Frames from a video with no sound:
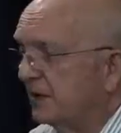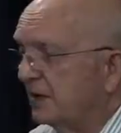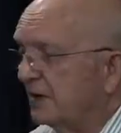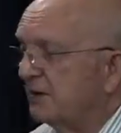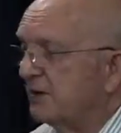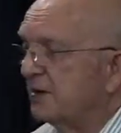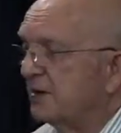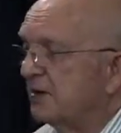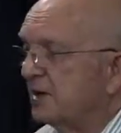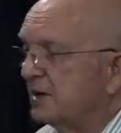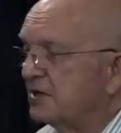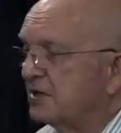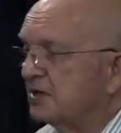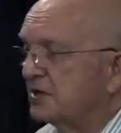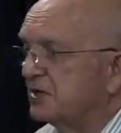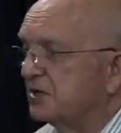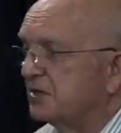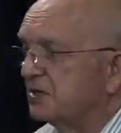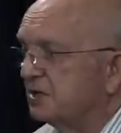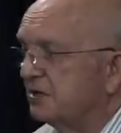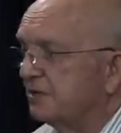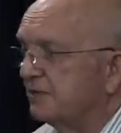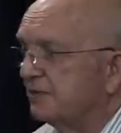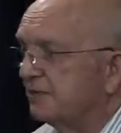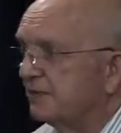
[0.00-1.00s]
other
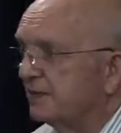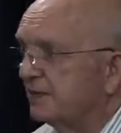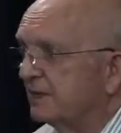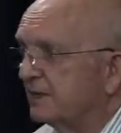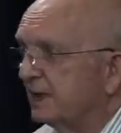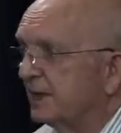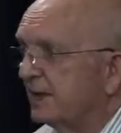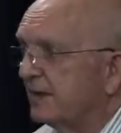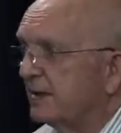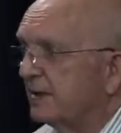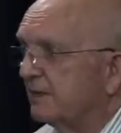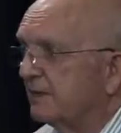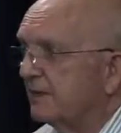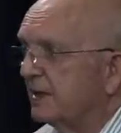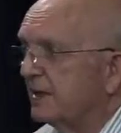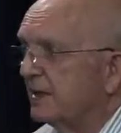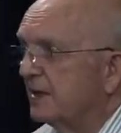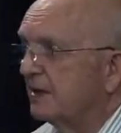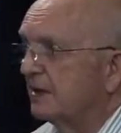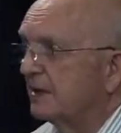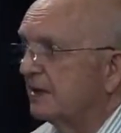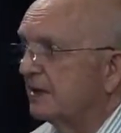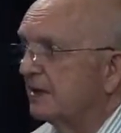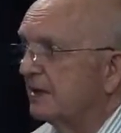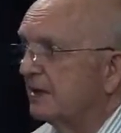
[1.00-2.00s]
nations of Latin
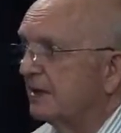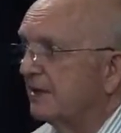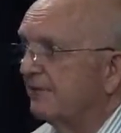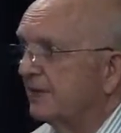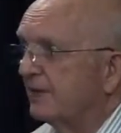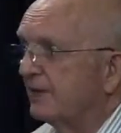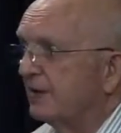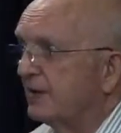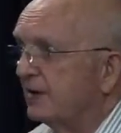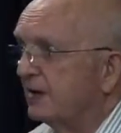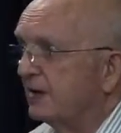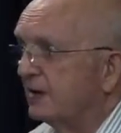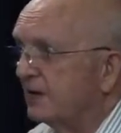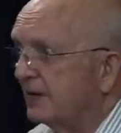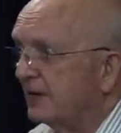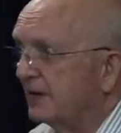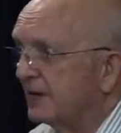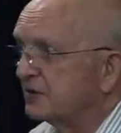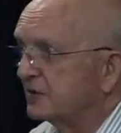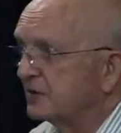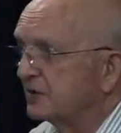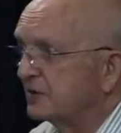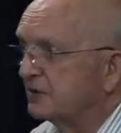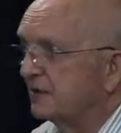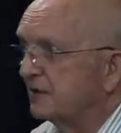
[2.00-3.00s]
America at very low
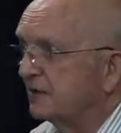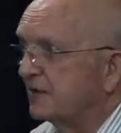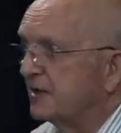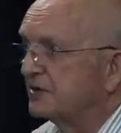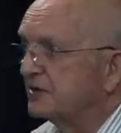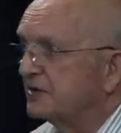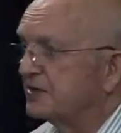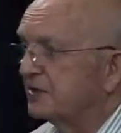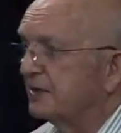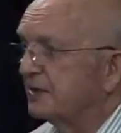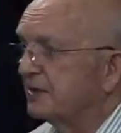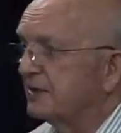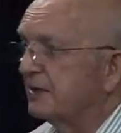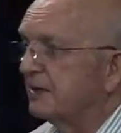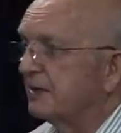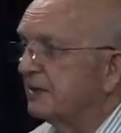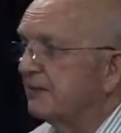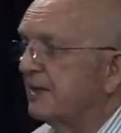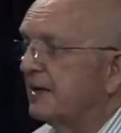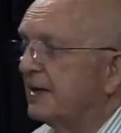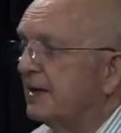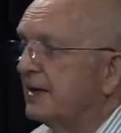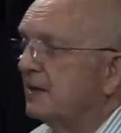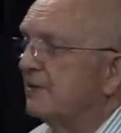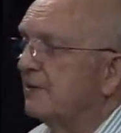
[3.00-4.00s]
interest rates so they can
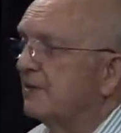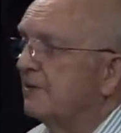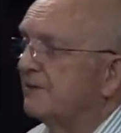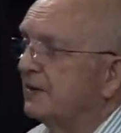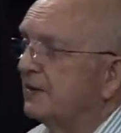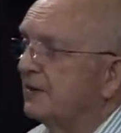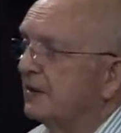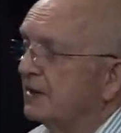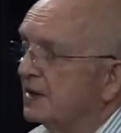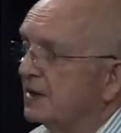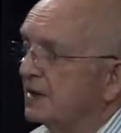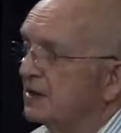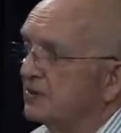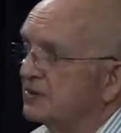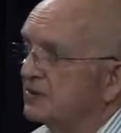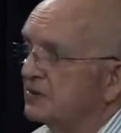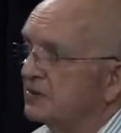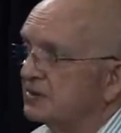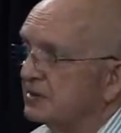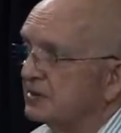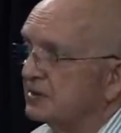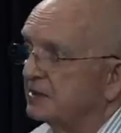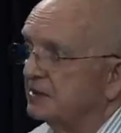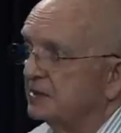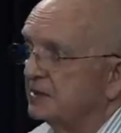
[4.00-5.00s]
pay off their
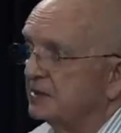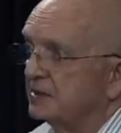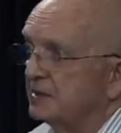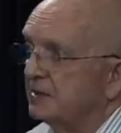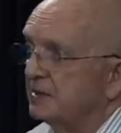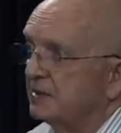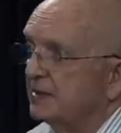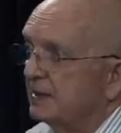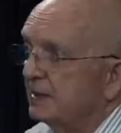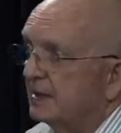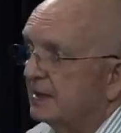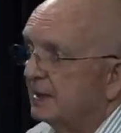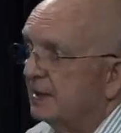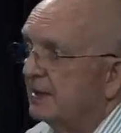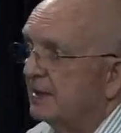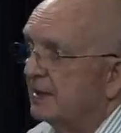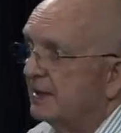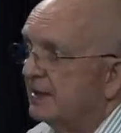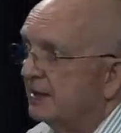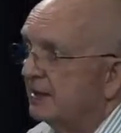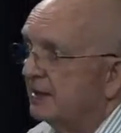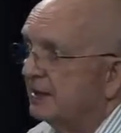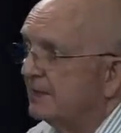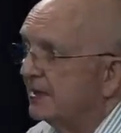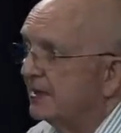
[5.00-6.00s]
loans to the
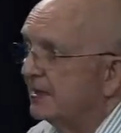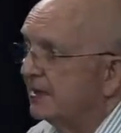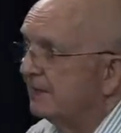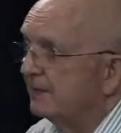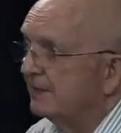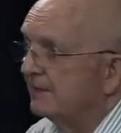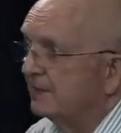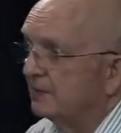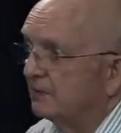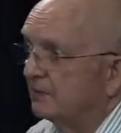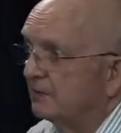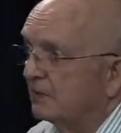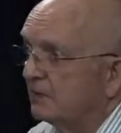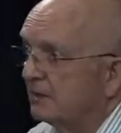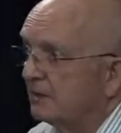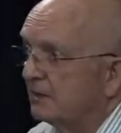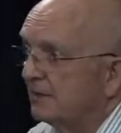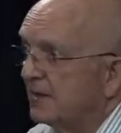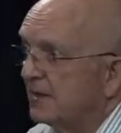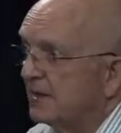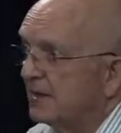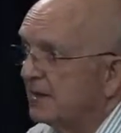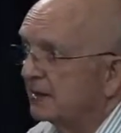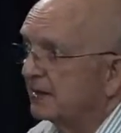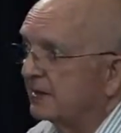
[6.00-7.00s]
IMF and the World
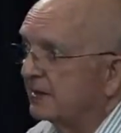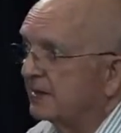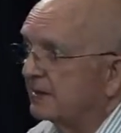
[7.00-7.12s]
Bank.